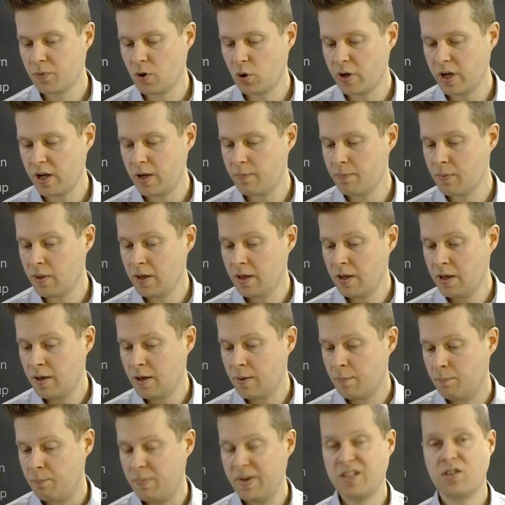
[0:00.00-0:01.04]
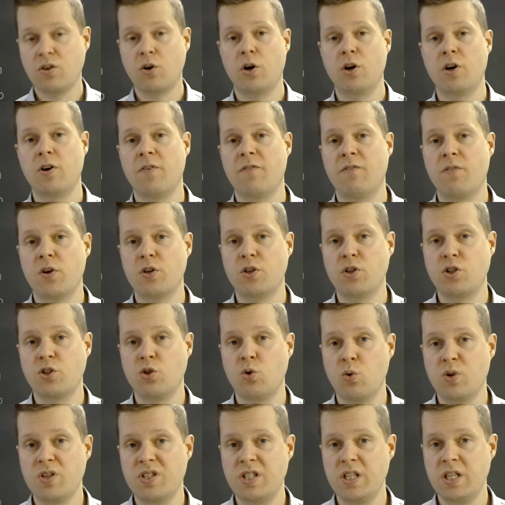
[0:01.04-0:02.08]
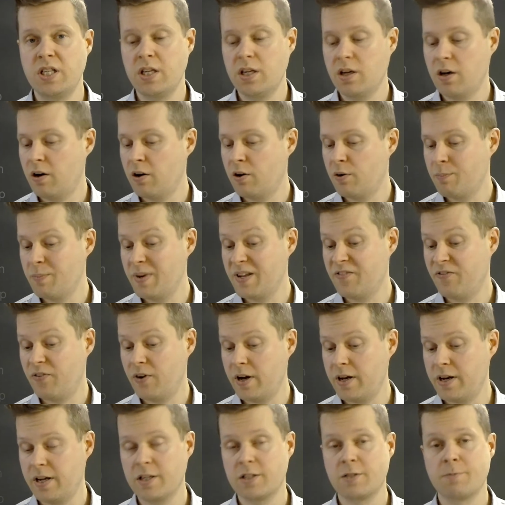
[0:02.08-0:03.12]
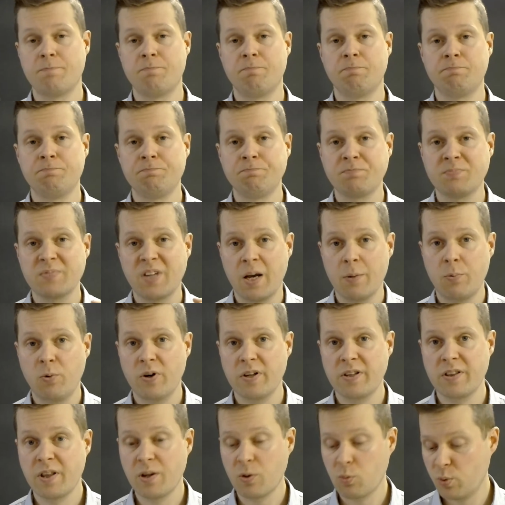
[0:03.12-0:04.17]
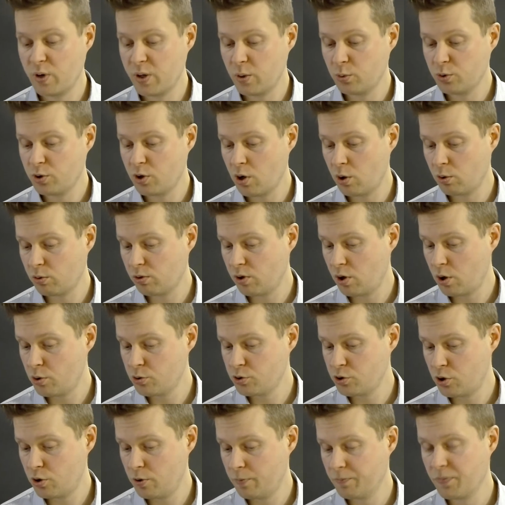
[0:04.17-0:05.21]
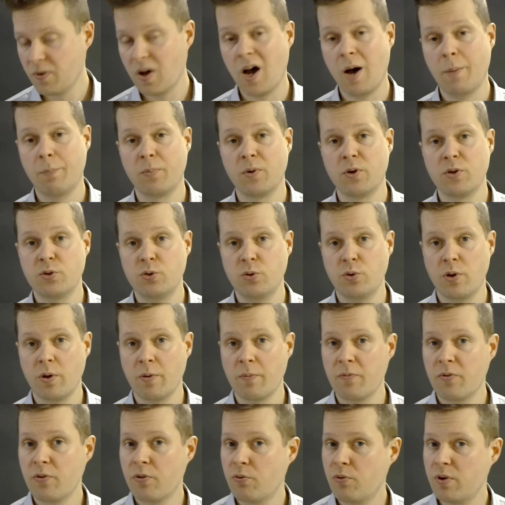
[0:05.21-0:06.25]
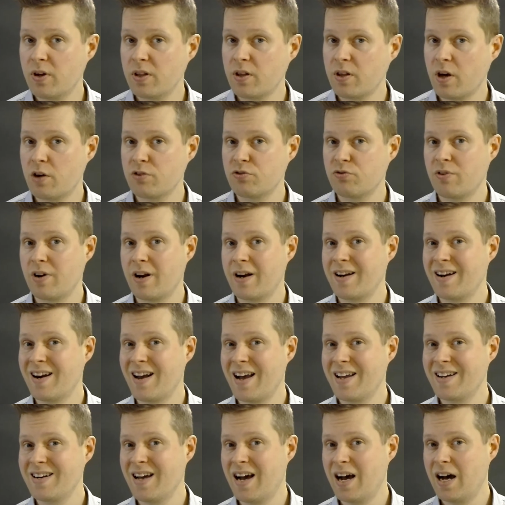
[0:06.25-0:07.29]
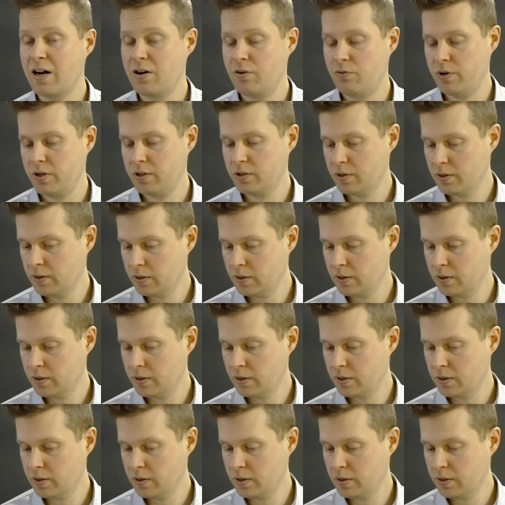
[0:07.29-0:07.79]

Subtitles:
Okay, Bitcoin versus USD on Bitfinex. I predicted we would go closer up to the $3,900.